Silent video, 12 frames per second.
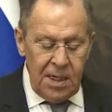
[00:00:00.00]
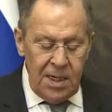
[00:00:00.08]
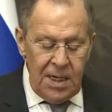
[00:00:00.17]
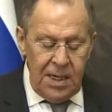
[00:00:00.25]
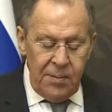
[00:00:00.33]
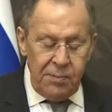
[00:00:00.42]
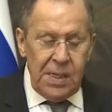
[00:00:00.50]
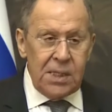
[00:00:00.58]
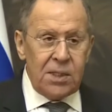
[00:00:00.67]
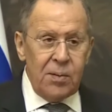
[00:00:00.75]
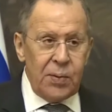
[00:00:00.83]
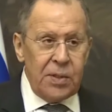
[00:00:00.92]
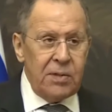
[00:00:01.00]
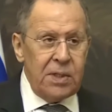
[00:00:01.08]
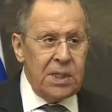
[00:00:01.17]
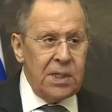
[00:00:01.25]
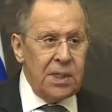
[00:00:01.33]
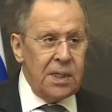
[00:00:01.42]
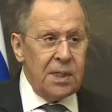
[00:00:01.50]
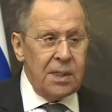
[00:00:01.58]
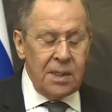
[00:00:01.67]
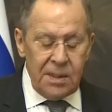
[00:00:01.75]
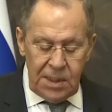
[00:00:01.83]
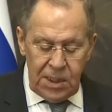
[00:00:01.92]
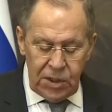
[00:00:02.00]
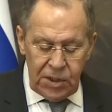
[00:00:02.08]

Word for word: Dubai became a place